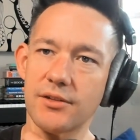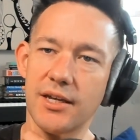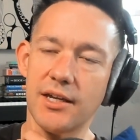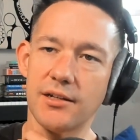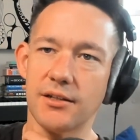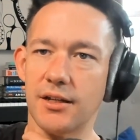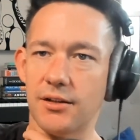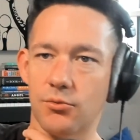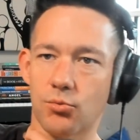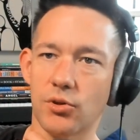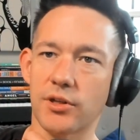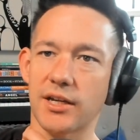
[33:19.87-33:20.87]
Again,
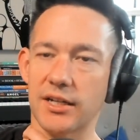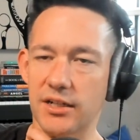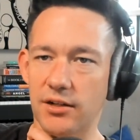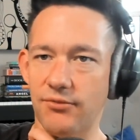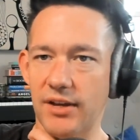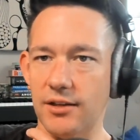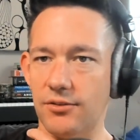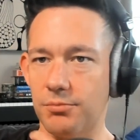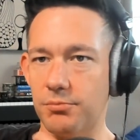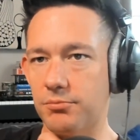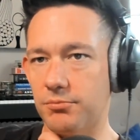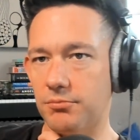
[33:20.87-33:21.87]
we're looking at an advanced
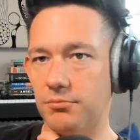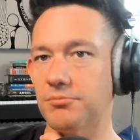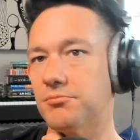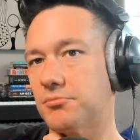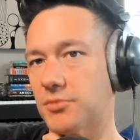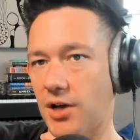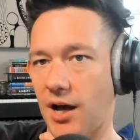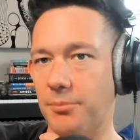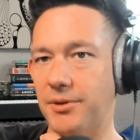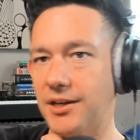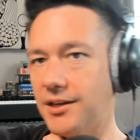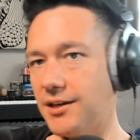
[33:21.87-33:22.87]

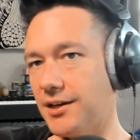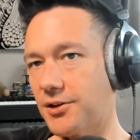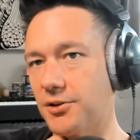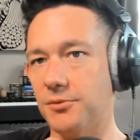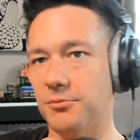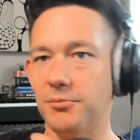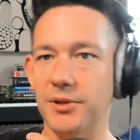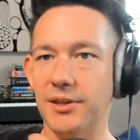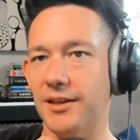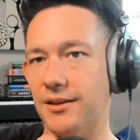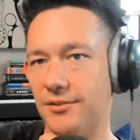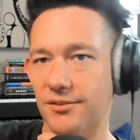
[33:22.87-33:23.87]
copy. It could be
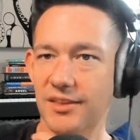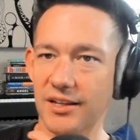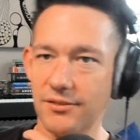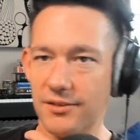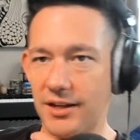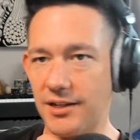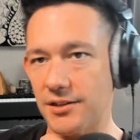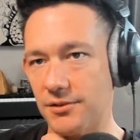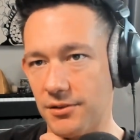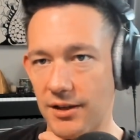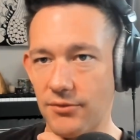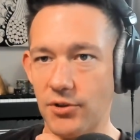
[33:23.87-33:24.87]
that things kind of
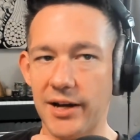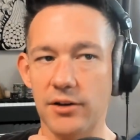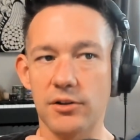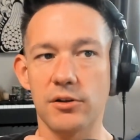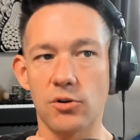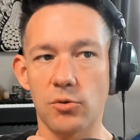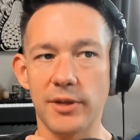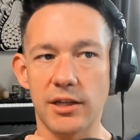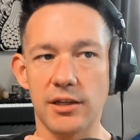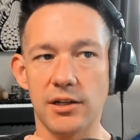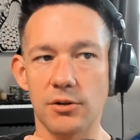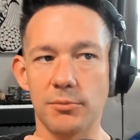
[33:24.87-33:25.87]
level out a little
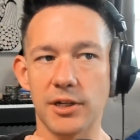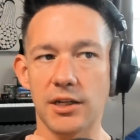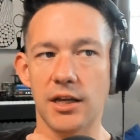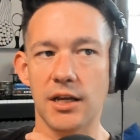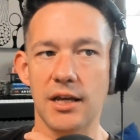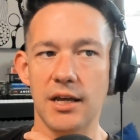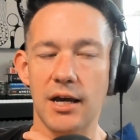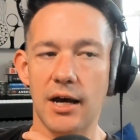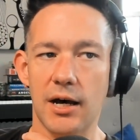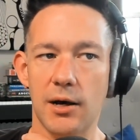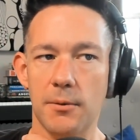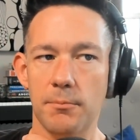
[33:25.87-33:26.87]
bit here, but
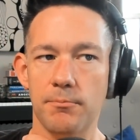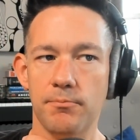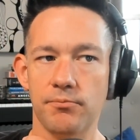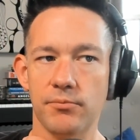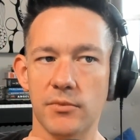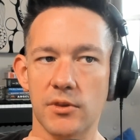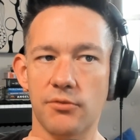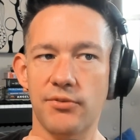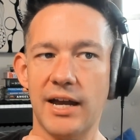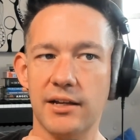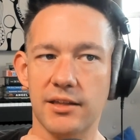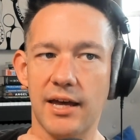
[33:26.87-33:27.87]
the
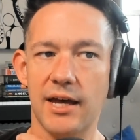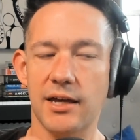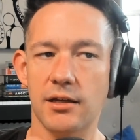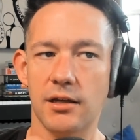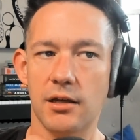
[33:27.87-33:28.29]
fact that